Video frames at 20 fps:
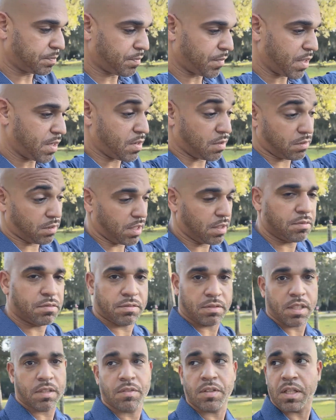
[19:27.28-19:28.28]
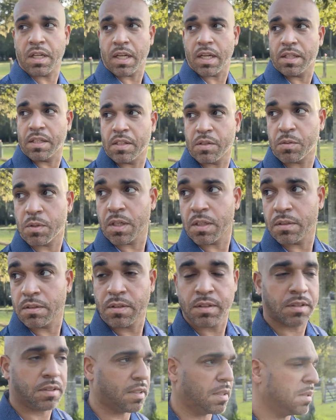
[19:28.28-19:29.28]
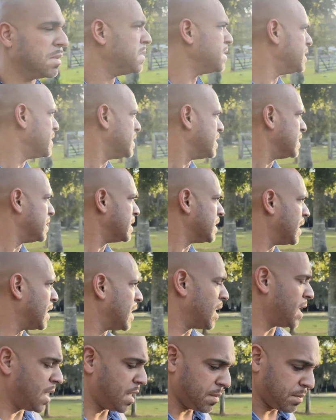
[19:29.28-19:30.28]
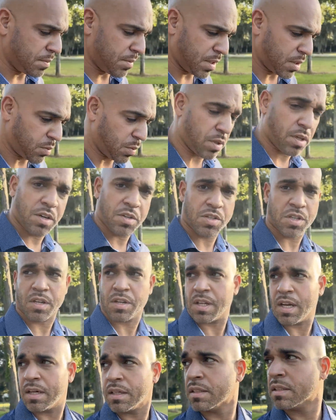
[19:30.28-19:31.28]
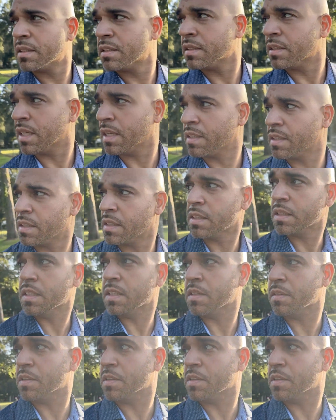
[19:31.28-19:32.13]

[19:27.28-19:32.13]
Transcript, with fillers: you know, live in the land as well. So just wanted to share that you know,